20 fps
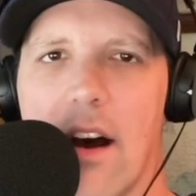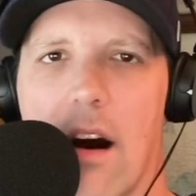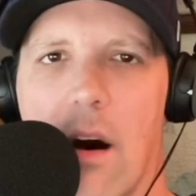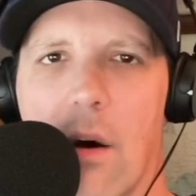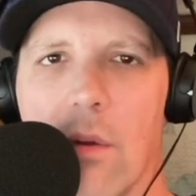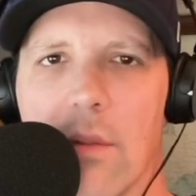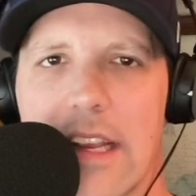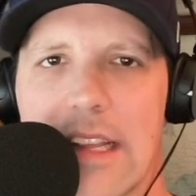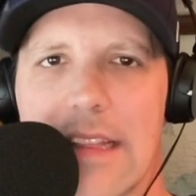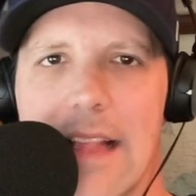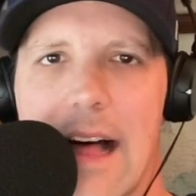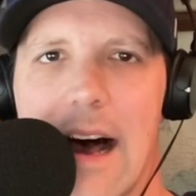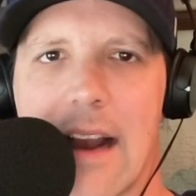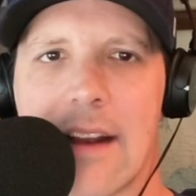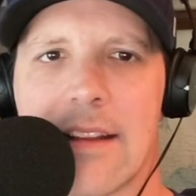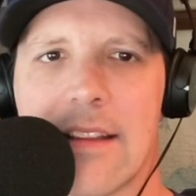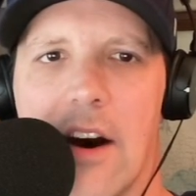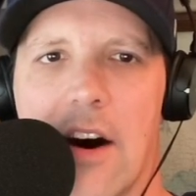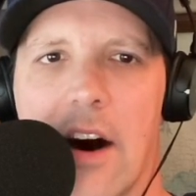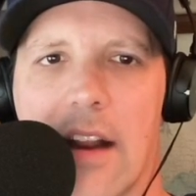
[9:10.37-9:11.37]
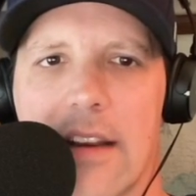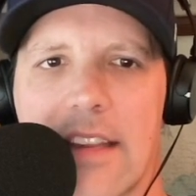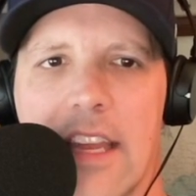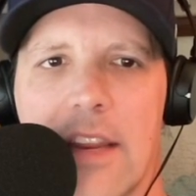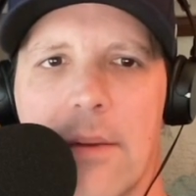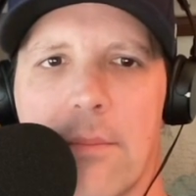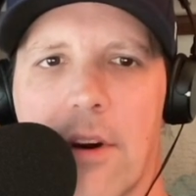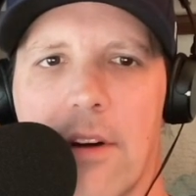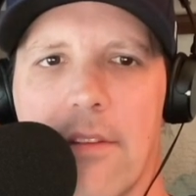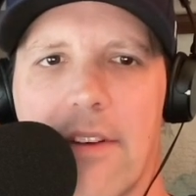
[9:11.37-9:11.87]
only Locked On
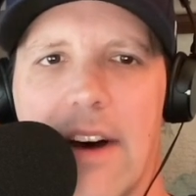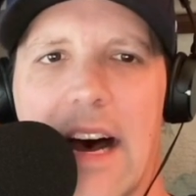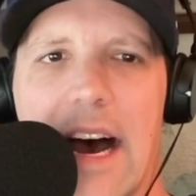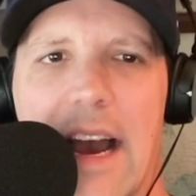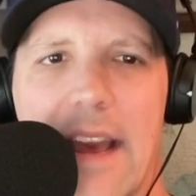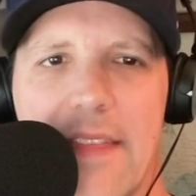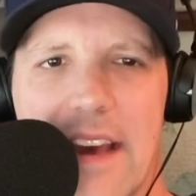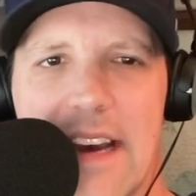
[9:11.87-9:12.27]
can provide.